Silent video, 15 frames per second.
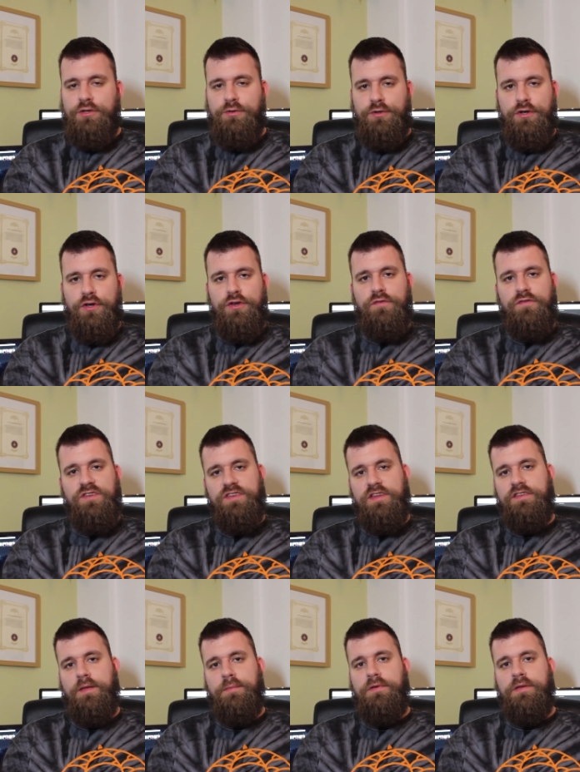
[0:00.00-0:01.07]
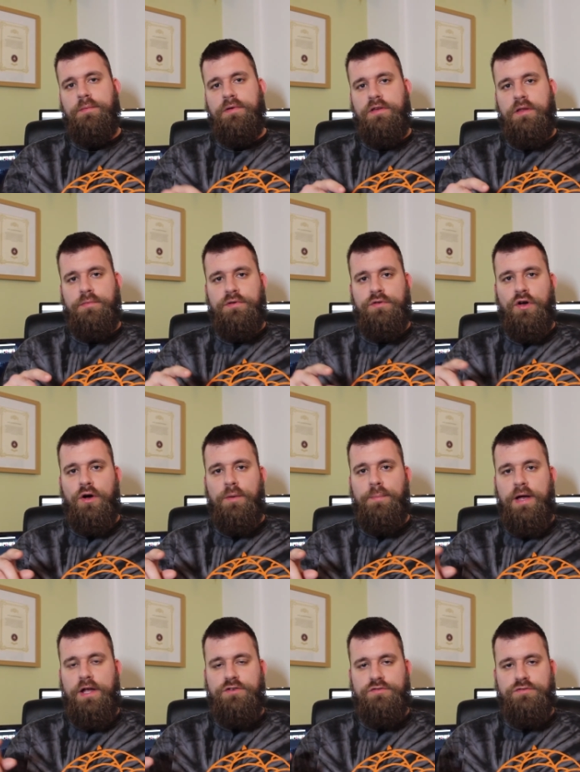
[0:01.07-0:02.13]
you could visit
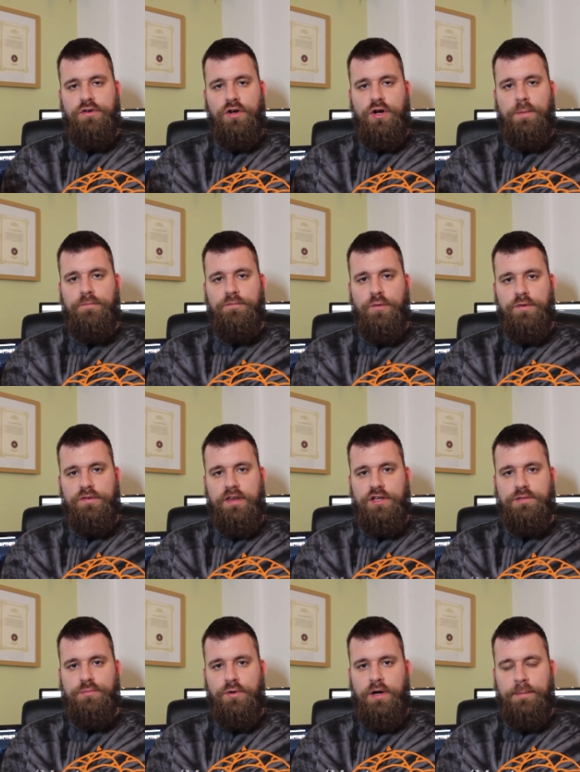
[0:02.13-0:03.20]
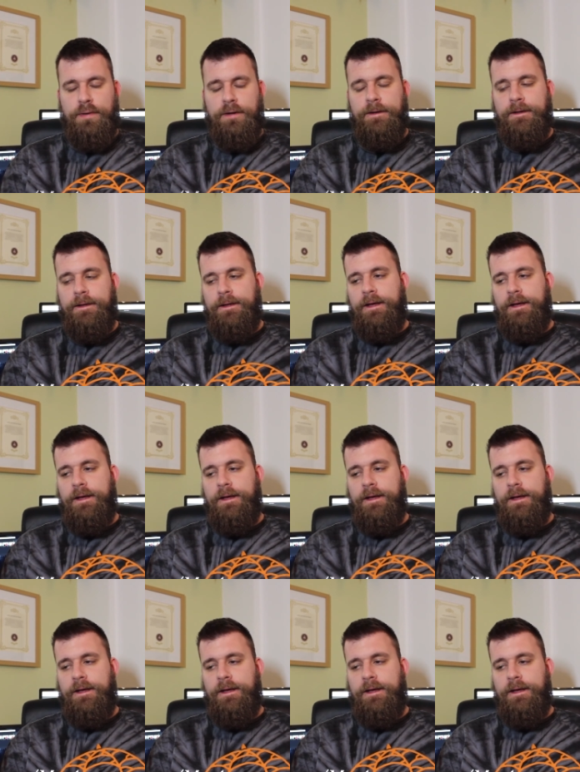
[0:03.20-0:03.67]
www.patreon.com/morehammer,